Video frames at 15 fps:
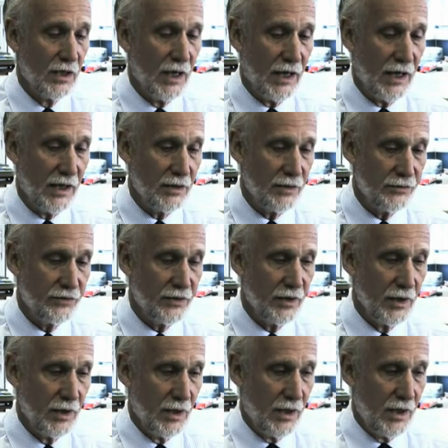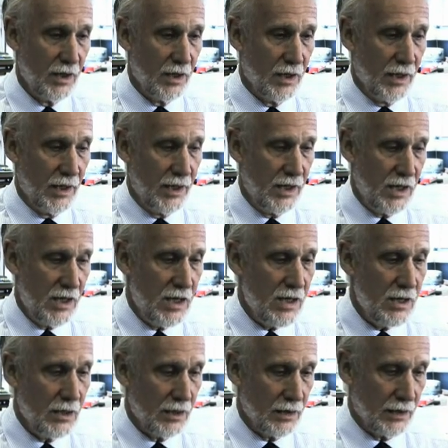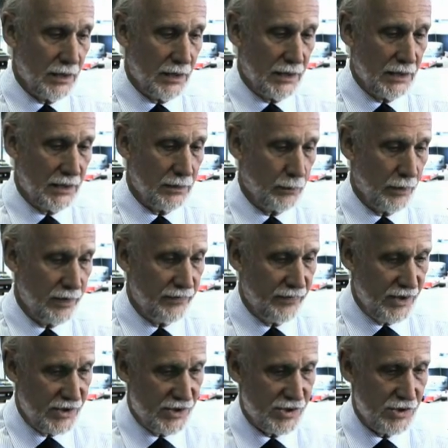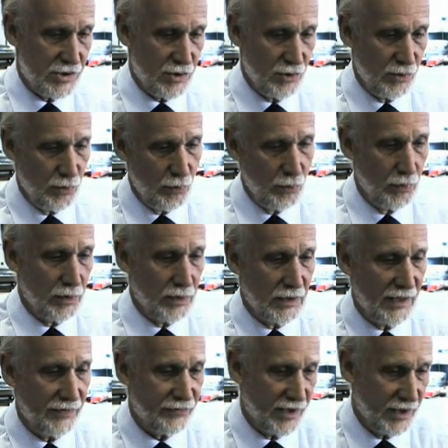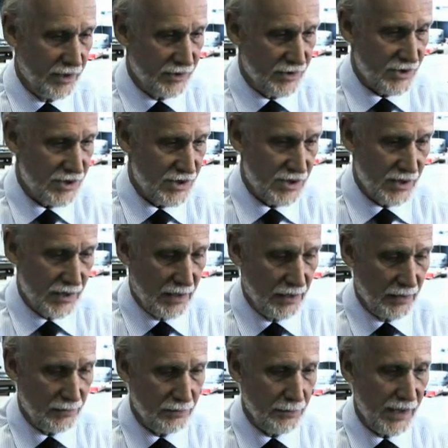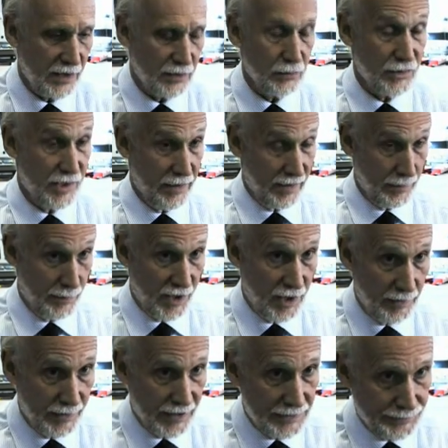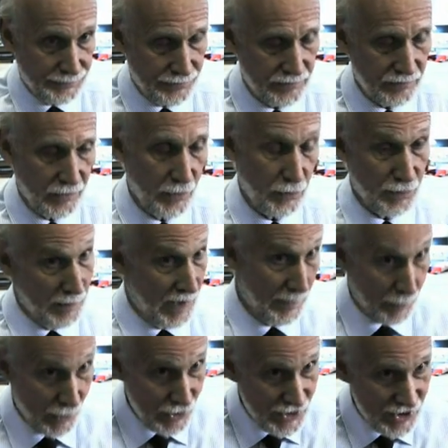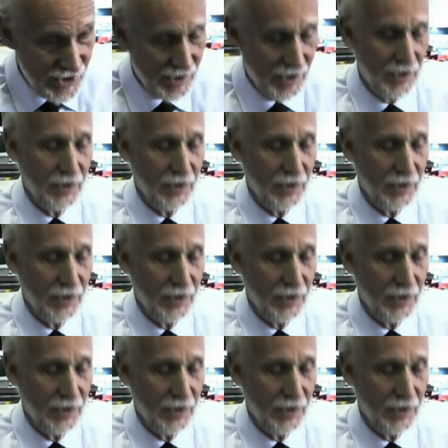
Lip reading: And he, one of his two lieutenants, was a man called Derek Barber, who was my boss,